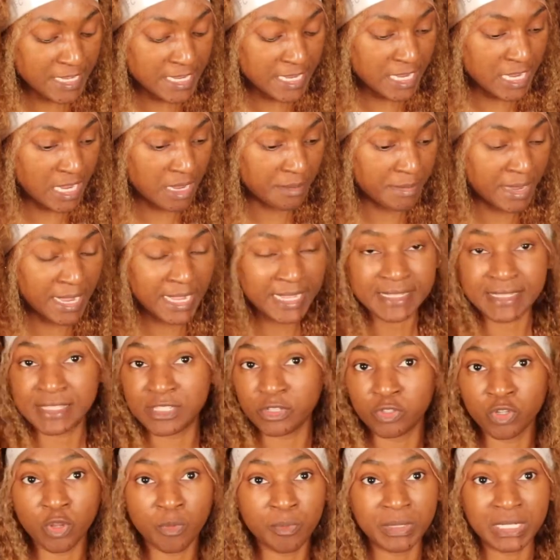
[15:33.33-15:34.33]
I
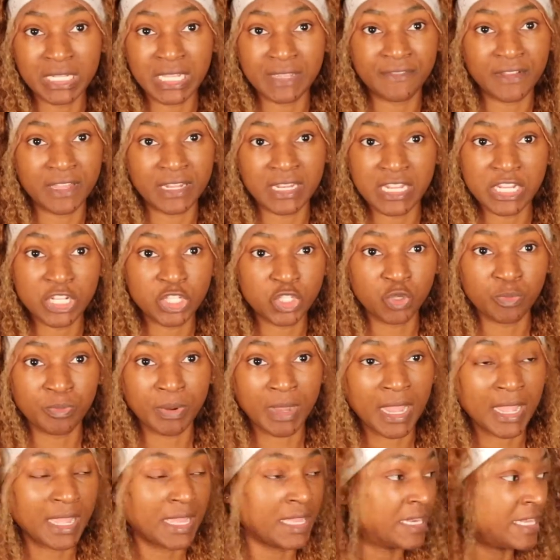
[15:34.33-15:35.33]
still don't believe I needed to
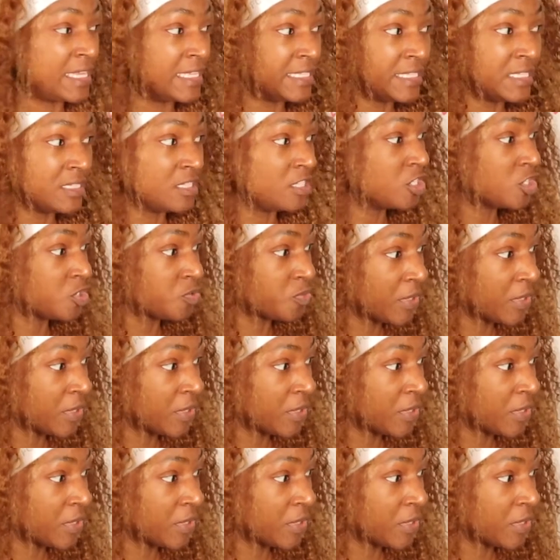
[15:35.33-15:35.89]
buy an 18-inch